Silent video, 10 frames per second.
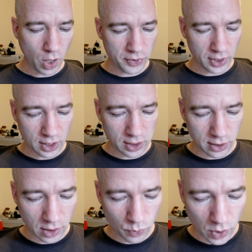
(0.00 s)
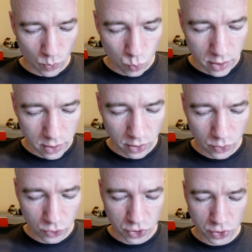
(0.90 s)
are in a clearing where one
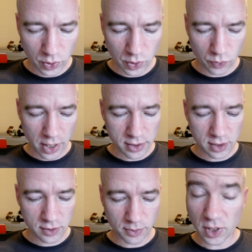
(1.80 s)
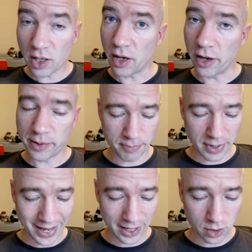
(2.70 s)
huge tree rises from the hard,
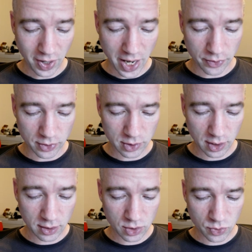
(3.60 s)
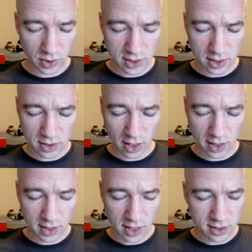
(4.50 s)
bare ground. In the tree is a
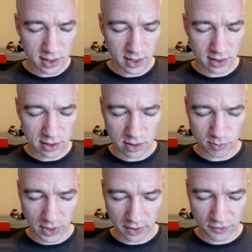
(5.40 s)
gigantic nest made of